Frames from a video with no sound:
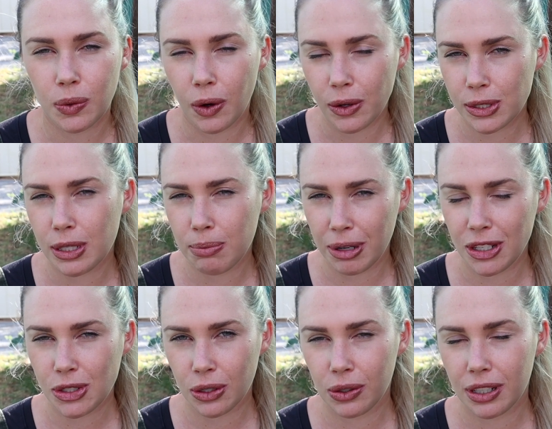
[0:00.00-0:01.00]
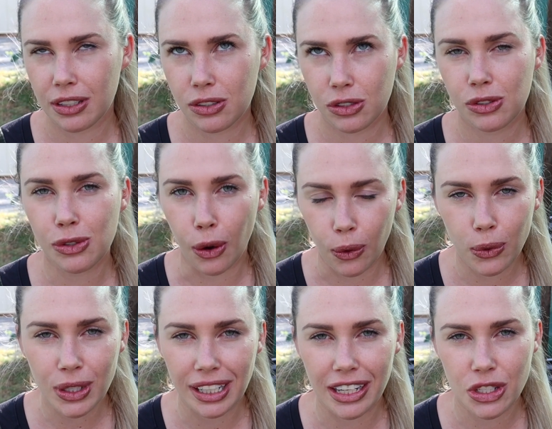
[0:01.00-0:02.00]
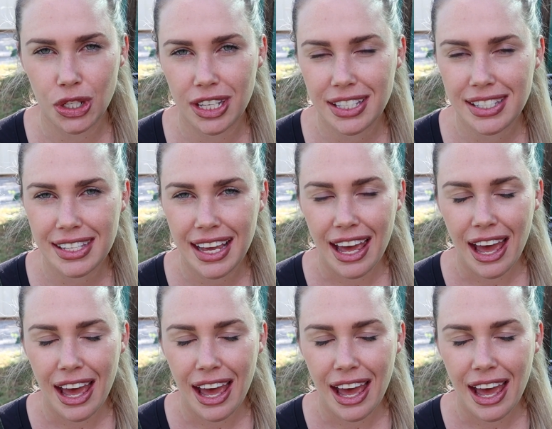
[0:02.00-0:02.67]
Roasted beetroot is so delicious,